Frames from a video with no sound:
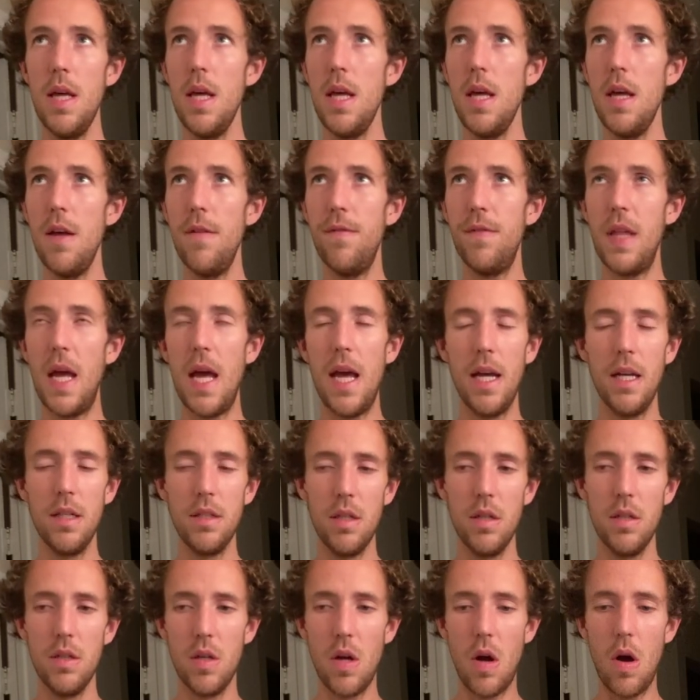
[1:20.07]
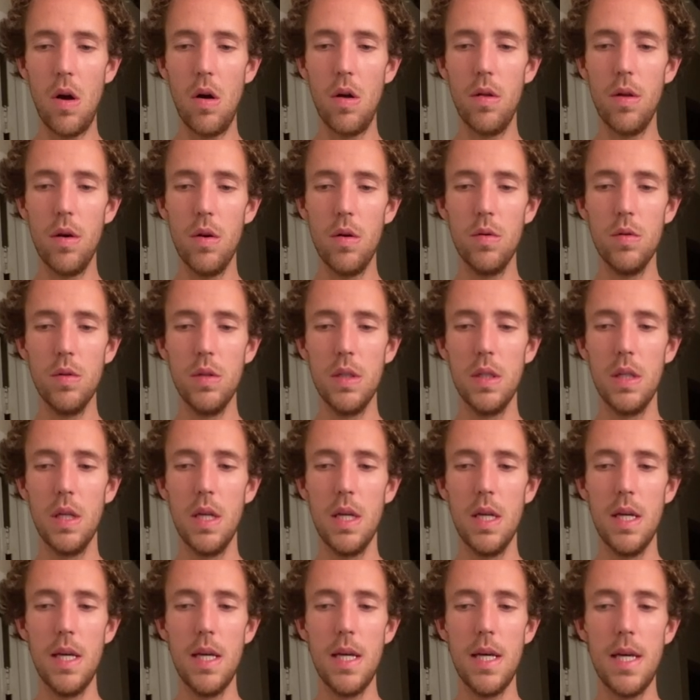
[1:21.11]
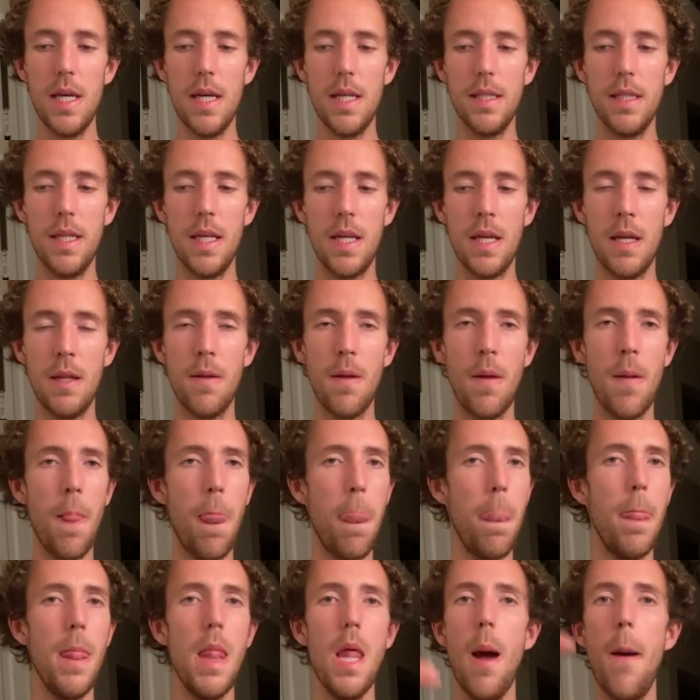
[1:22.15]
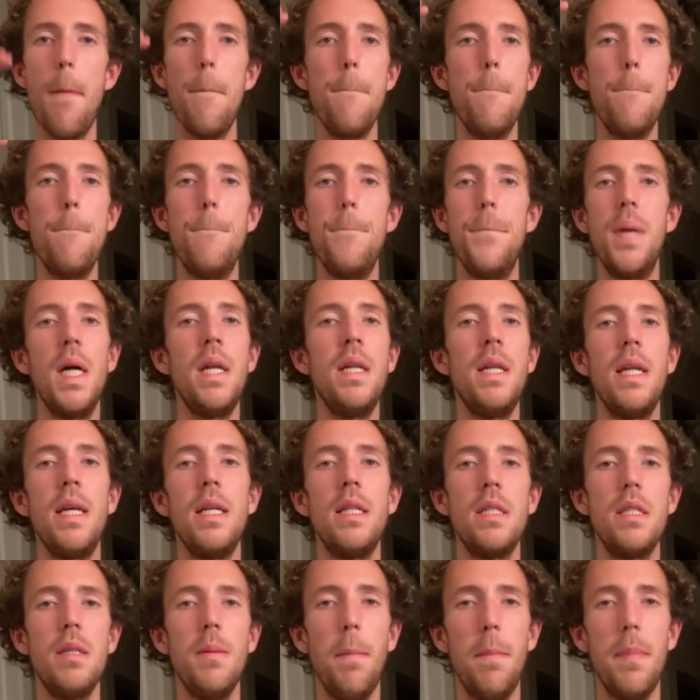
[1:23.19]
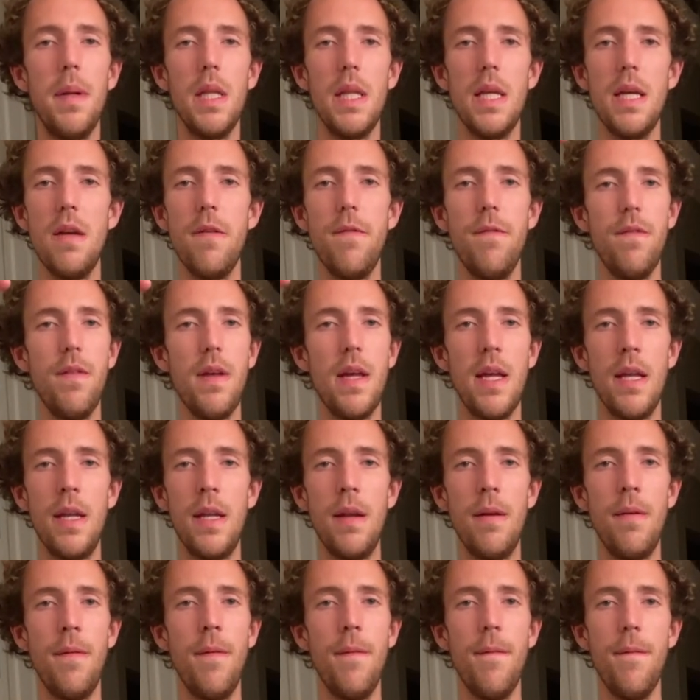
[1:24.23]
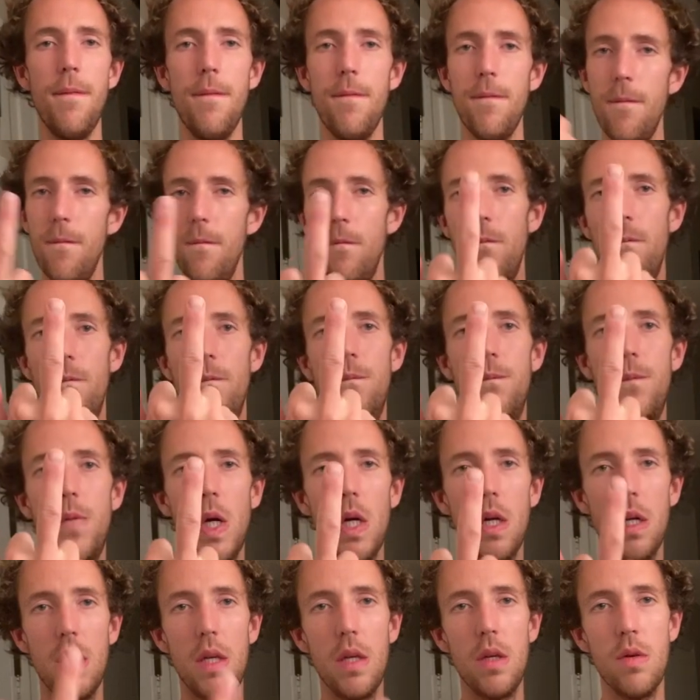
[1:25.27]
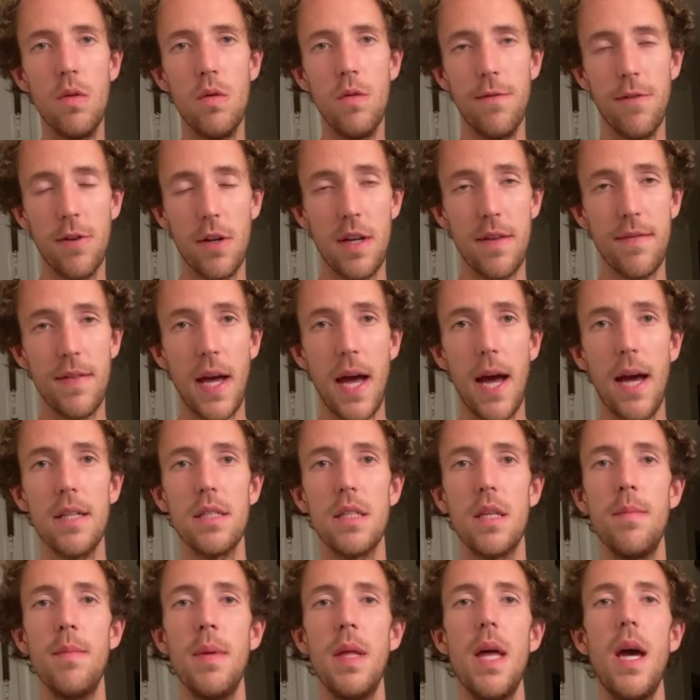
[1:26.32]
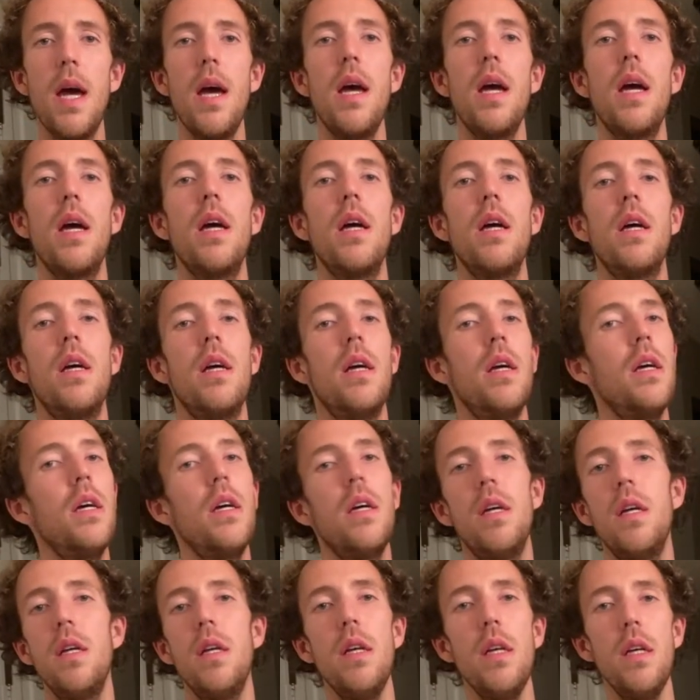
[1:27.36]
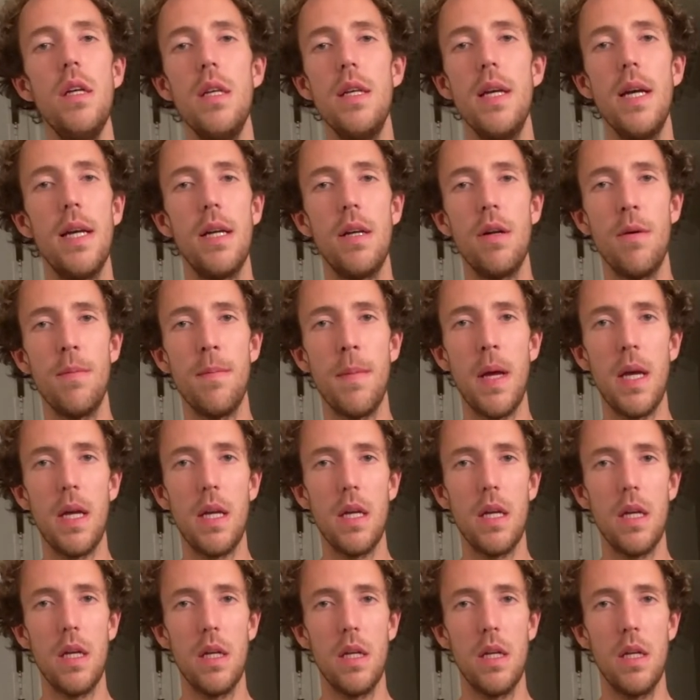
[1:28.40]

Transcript: If the answer to all those isn't abundance, belief, in fuck you for even asking me that, you ain't gonna make it.